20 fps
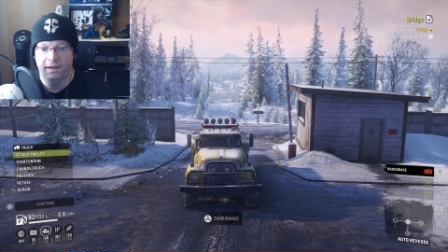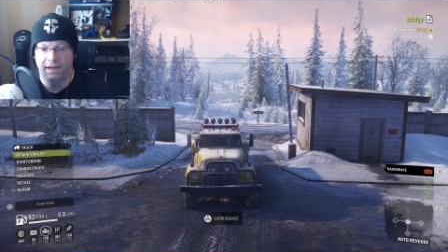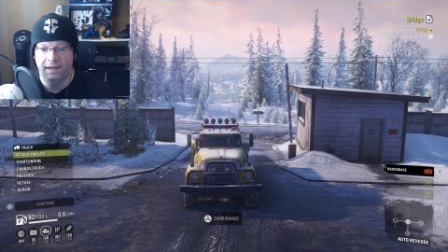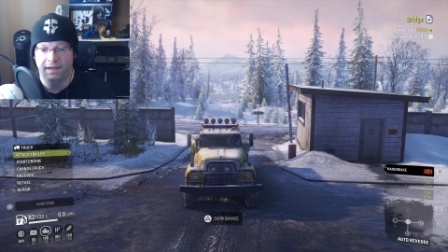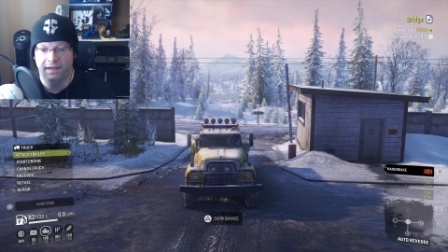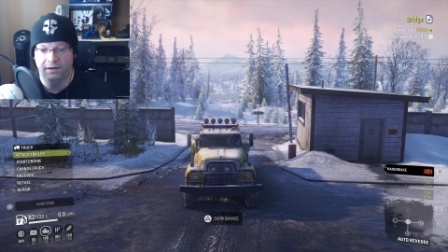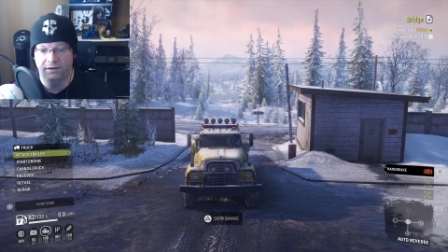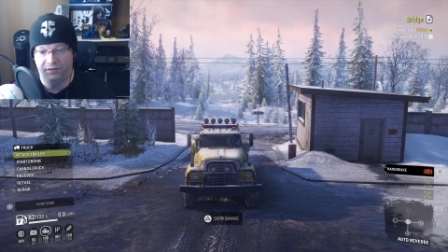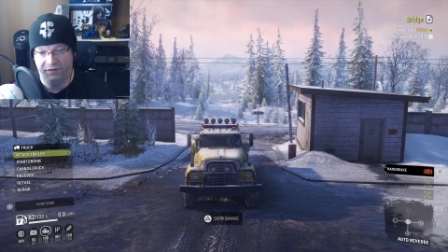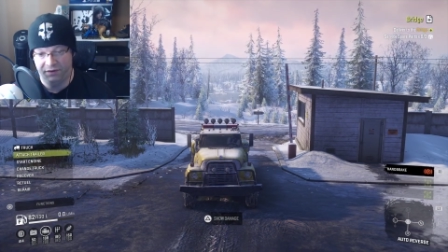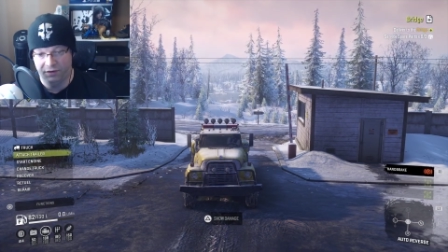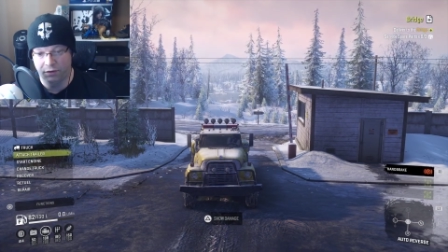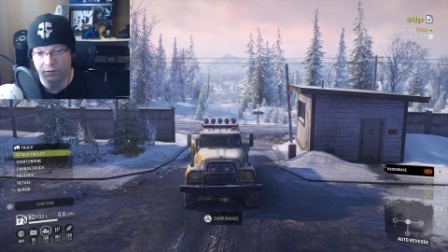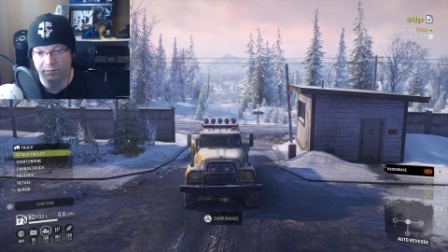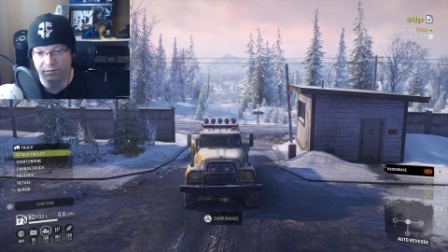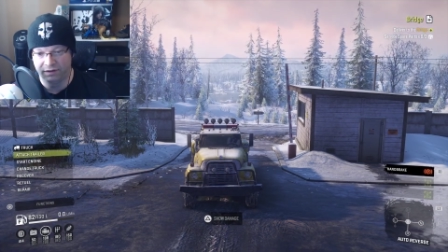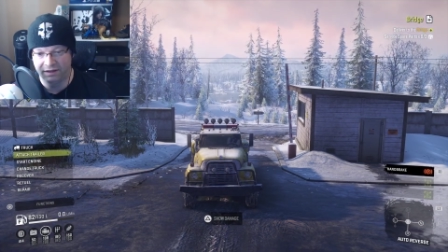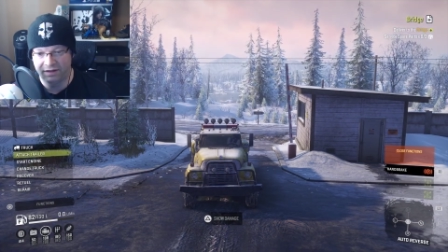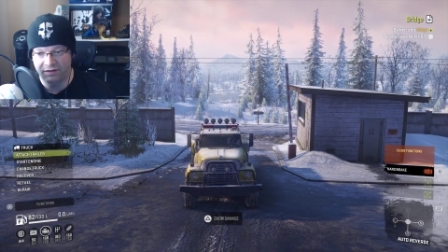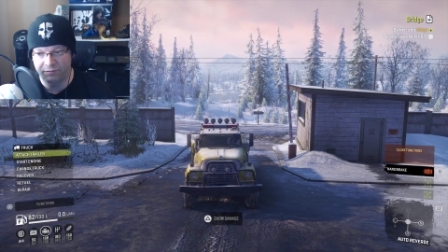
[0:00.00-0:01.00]
And if you
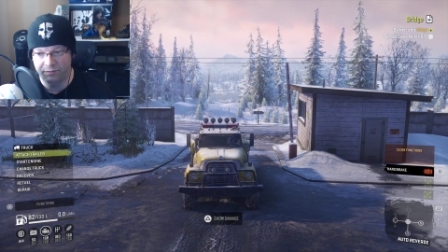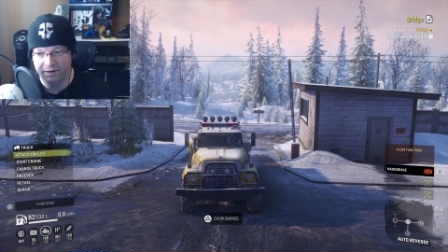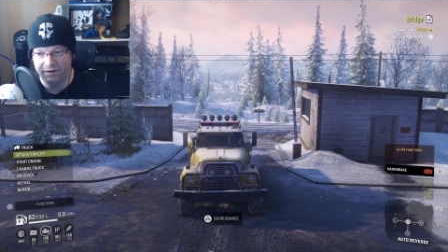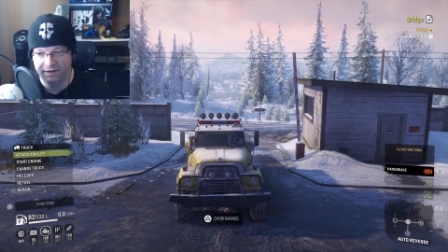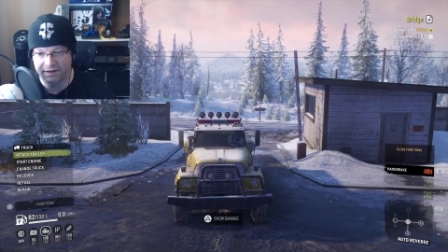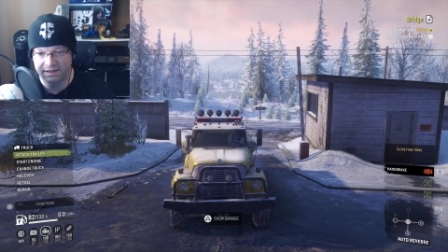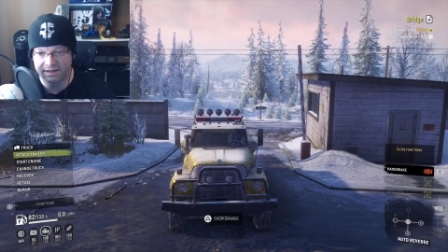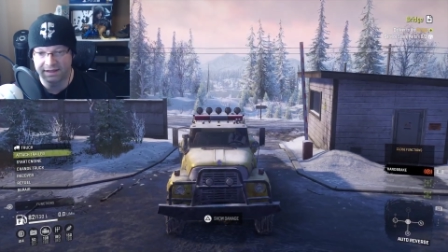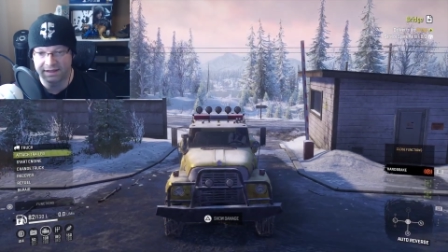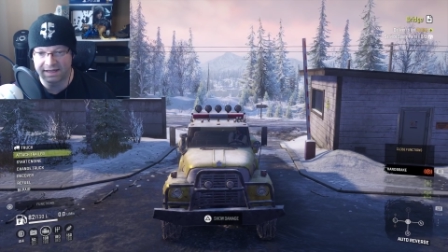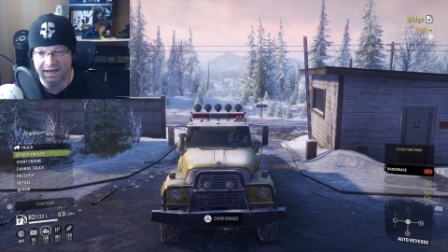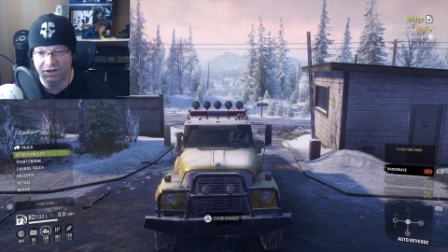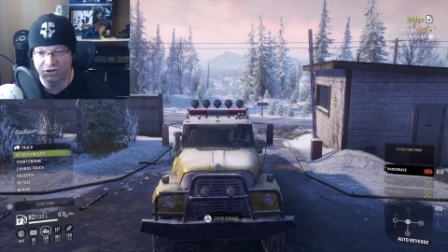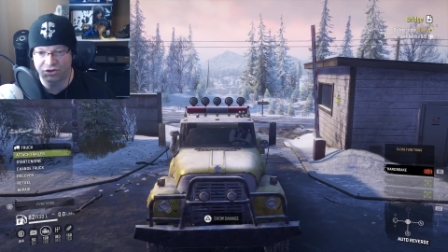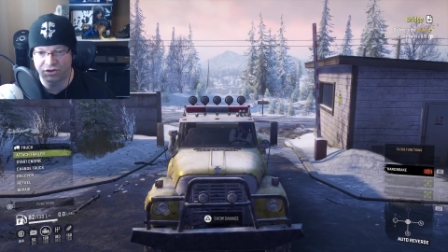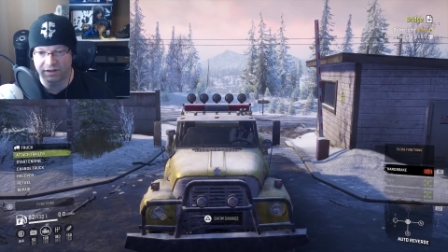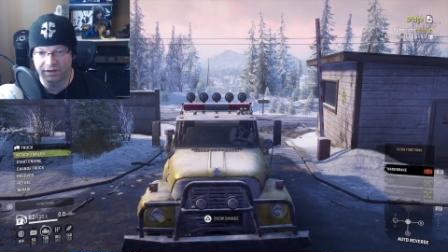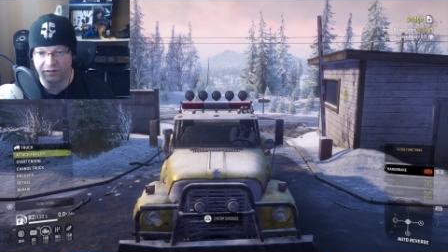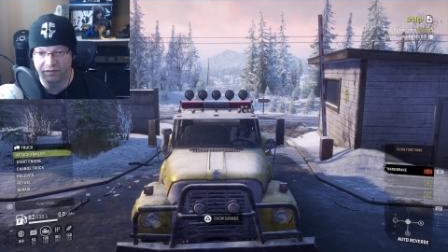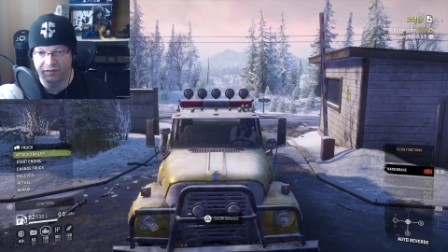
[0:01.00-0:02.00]
don't believe me, this is
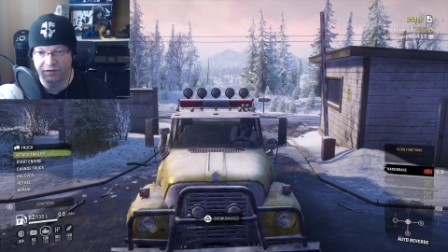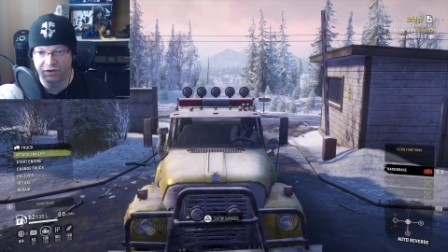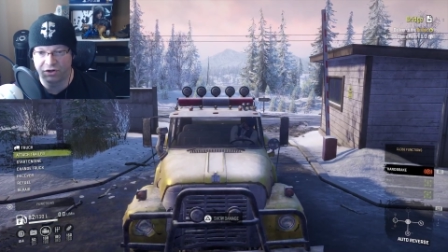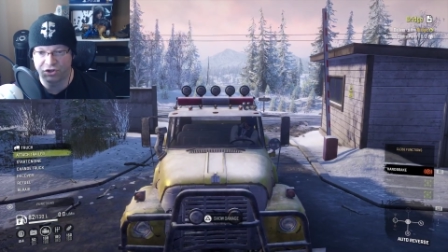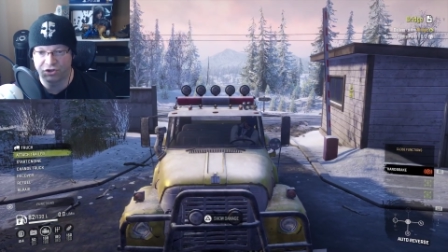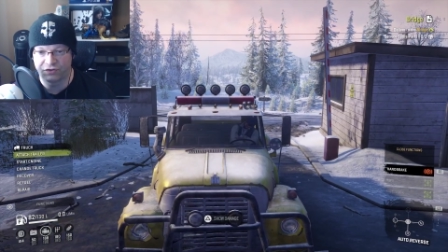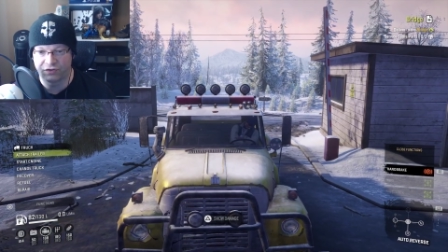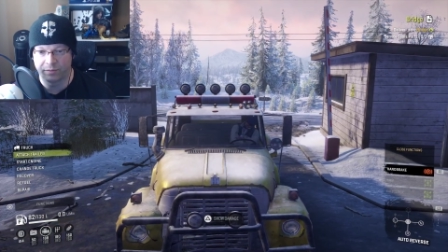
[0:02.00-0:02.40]
actually footage